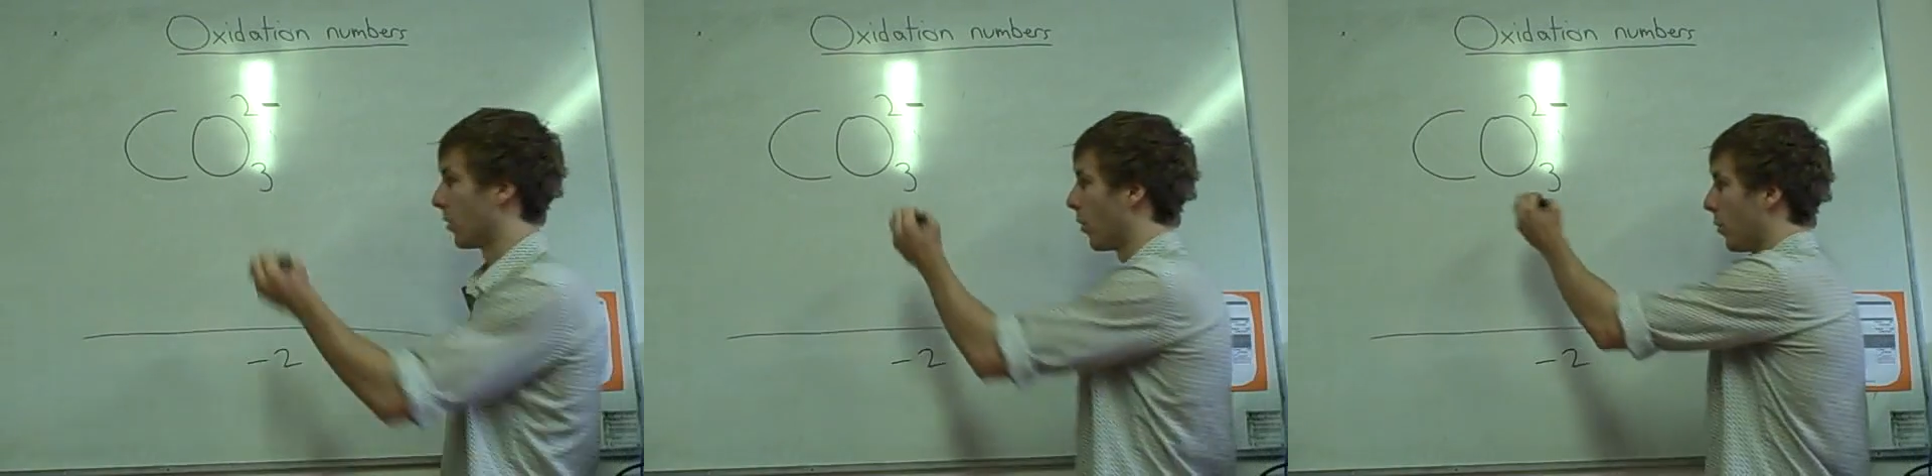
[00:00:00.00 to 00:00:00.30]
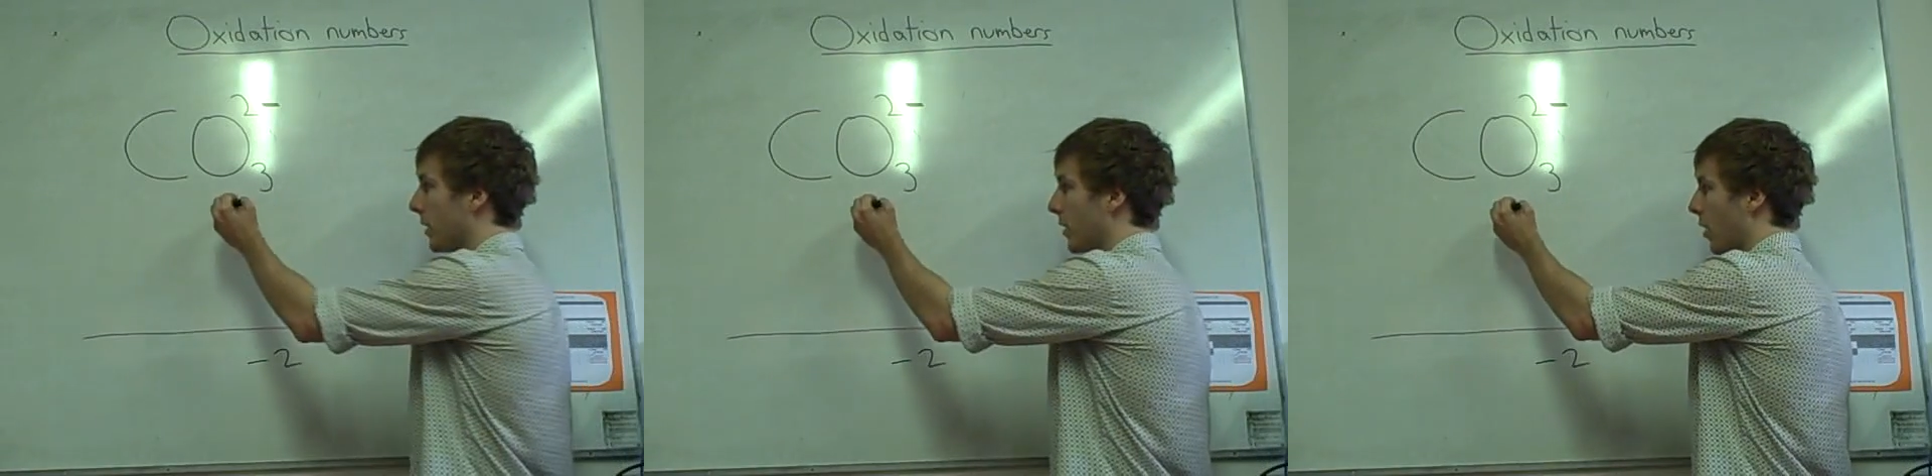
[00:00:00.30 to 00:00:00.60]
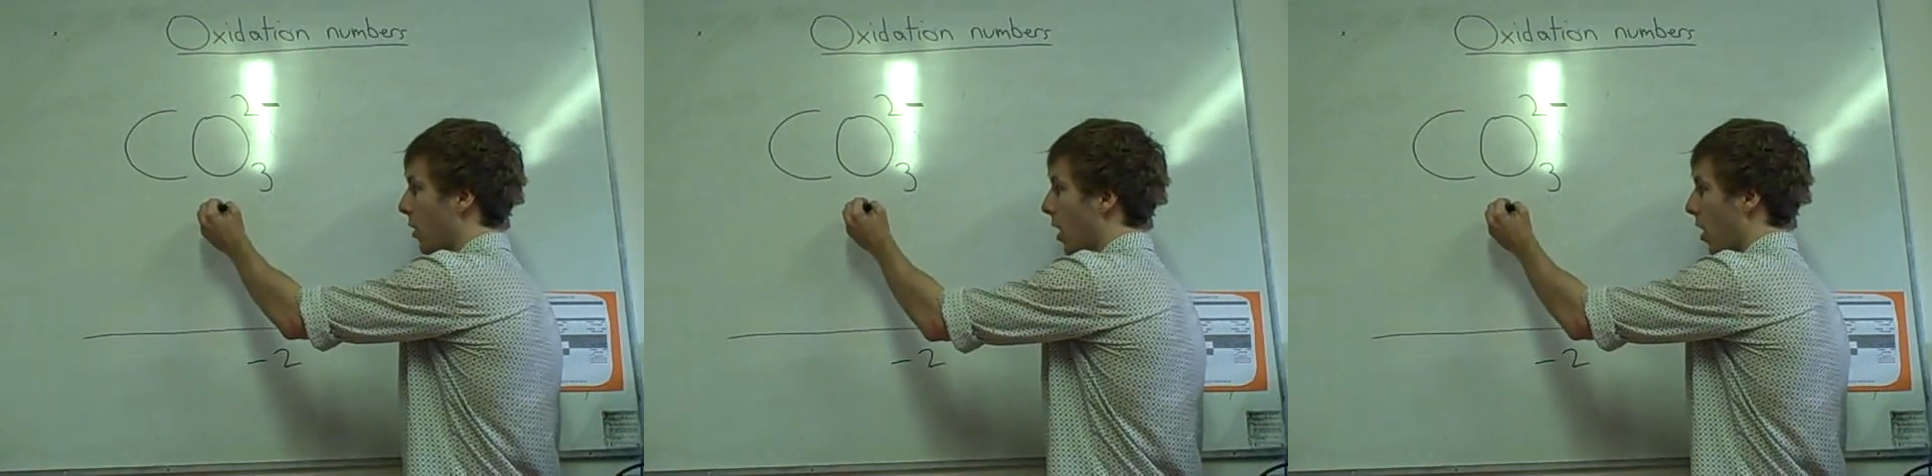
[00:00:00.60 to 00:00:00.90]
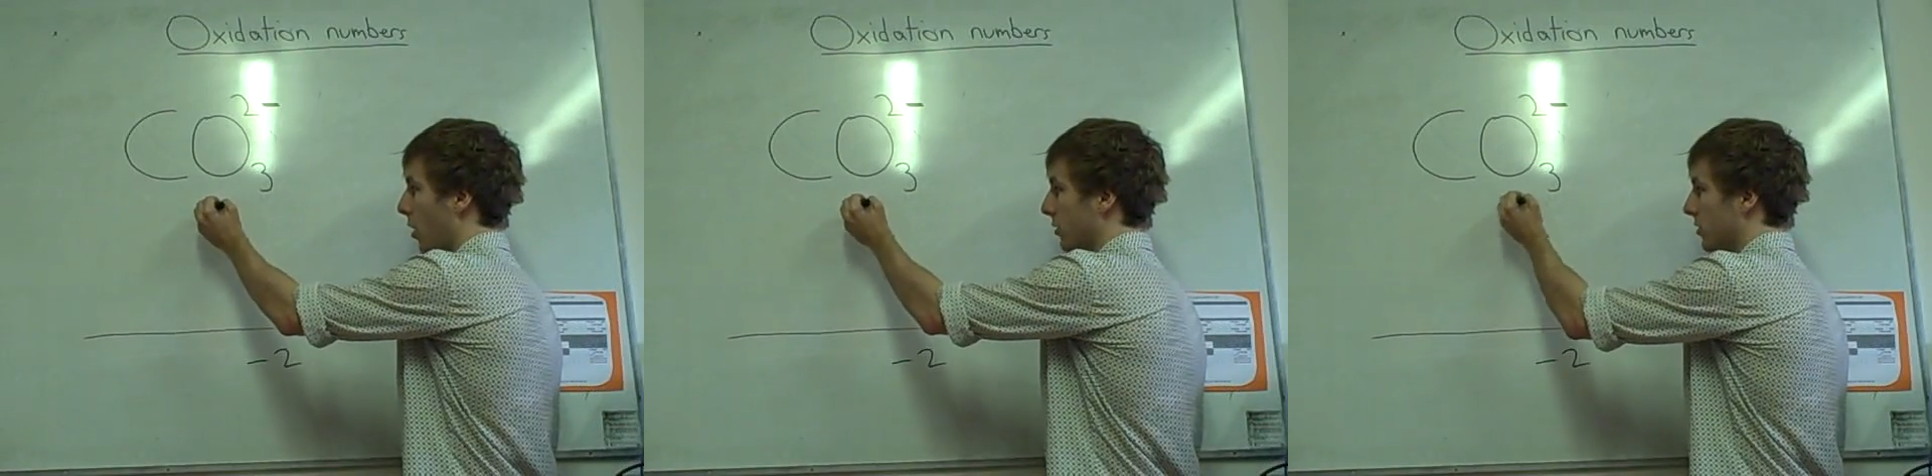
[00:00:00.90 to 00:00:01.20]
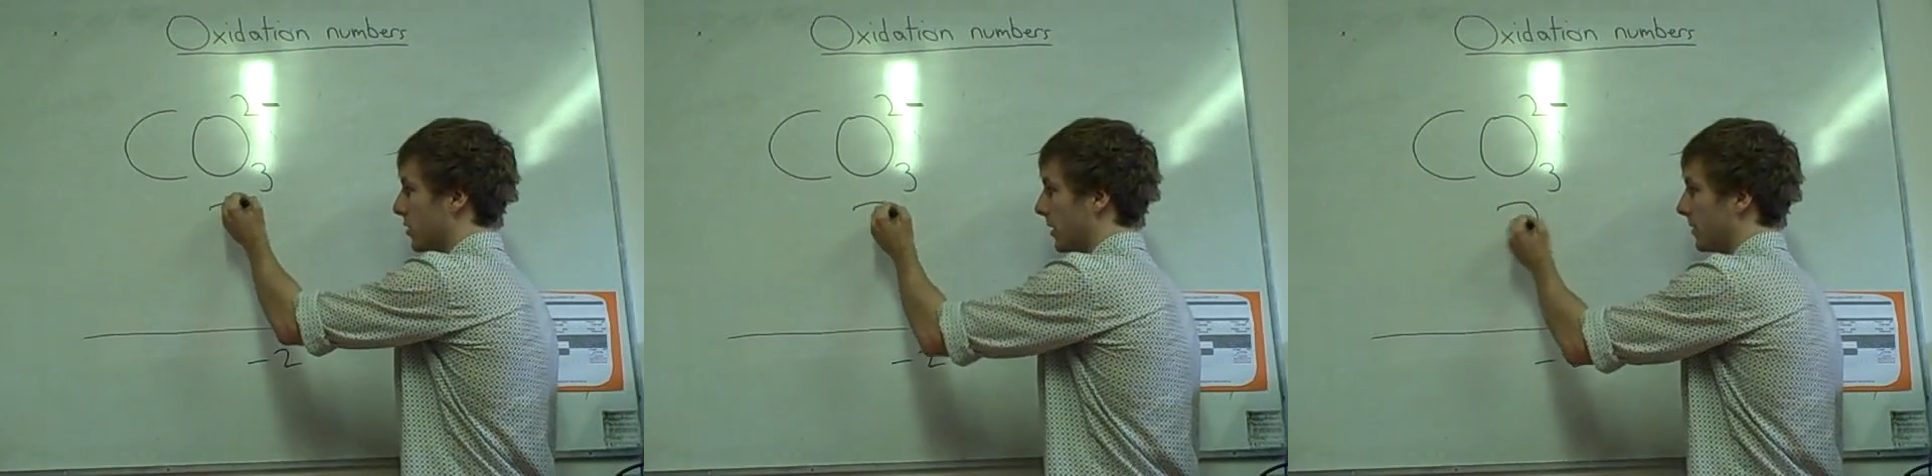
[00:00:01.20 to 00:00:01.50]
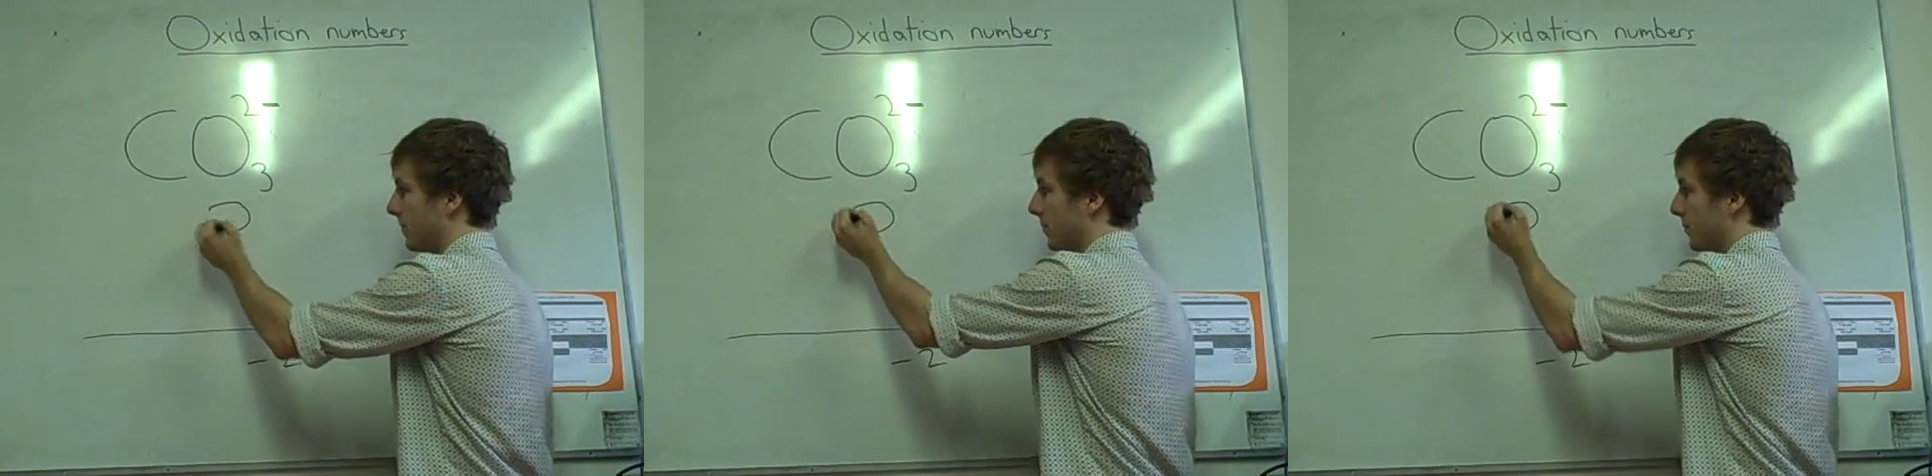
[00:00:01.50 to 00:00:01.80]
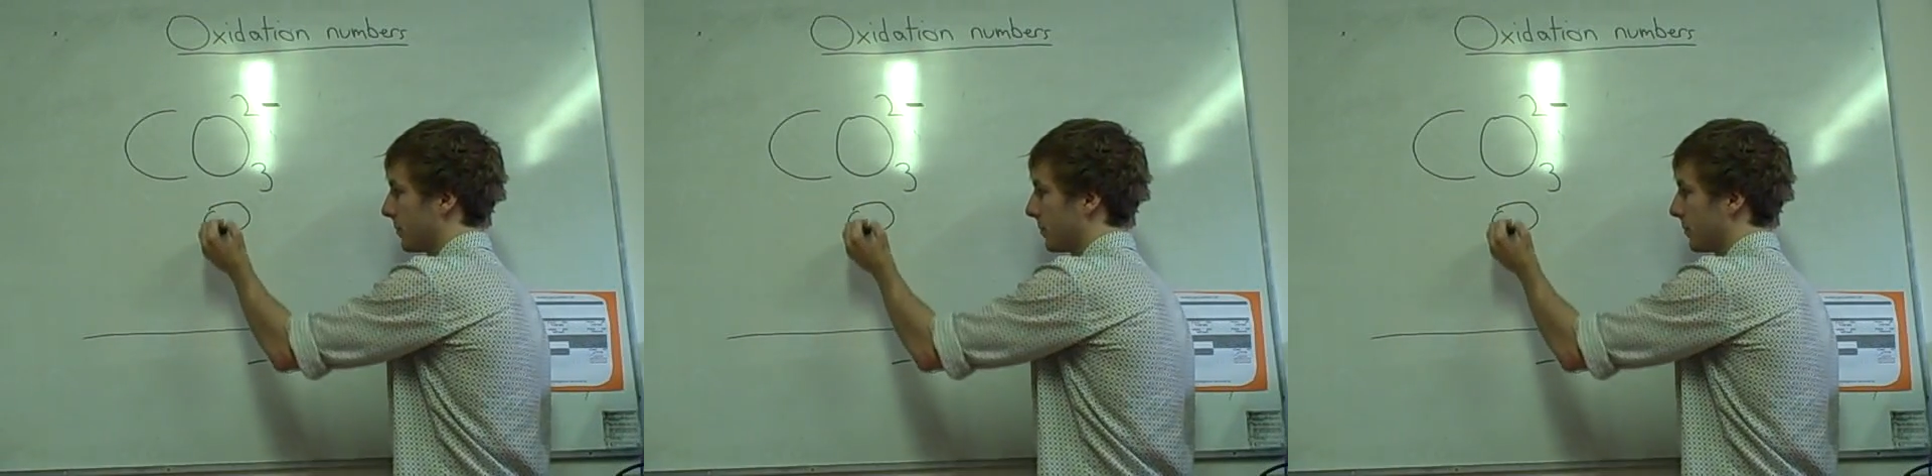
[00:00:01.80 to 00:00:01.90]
Well, we know oxygen